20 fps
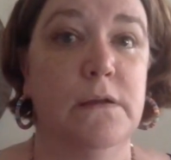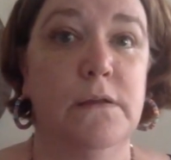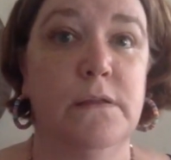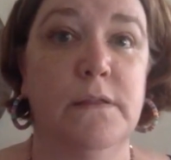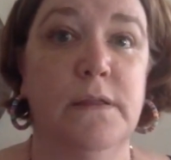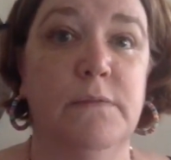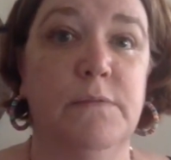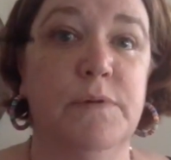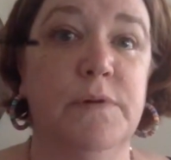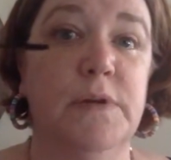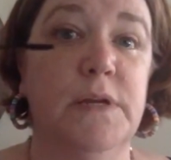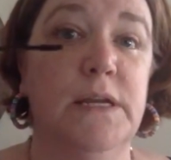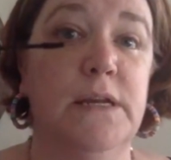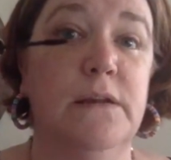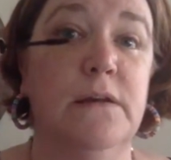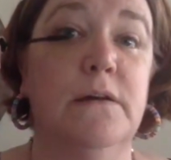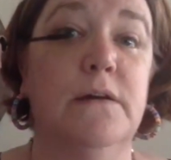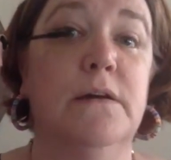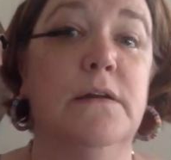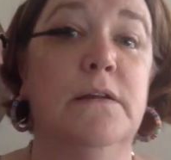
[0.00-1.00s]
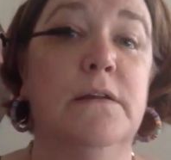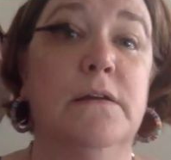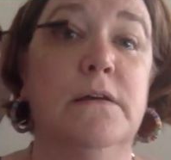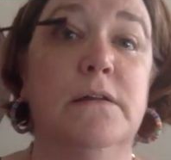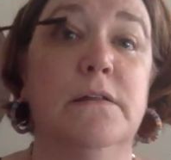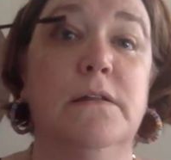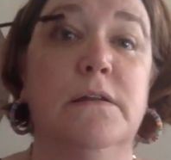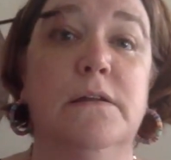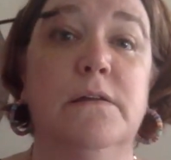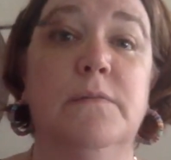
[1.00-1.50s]
that putting on a
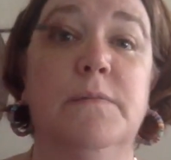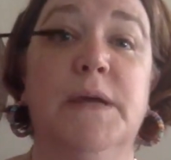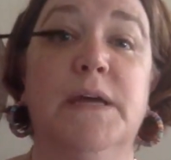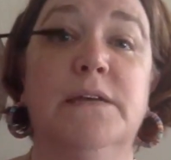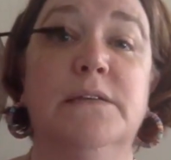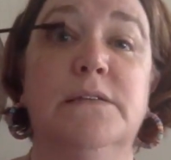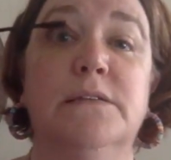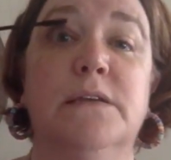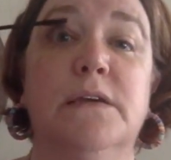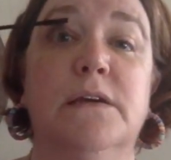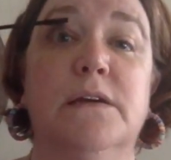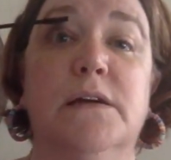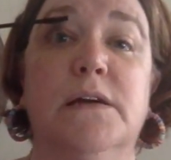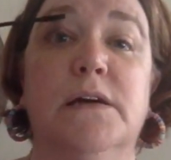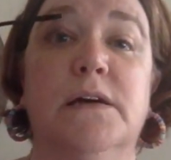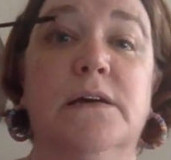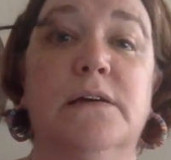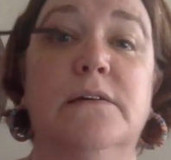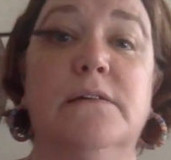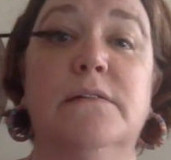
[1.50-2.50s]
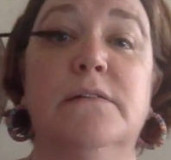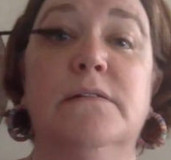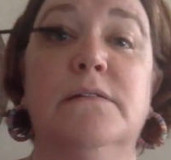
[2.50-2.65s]
little mascara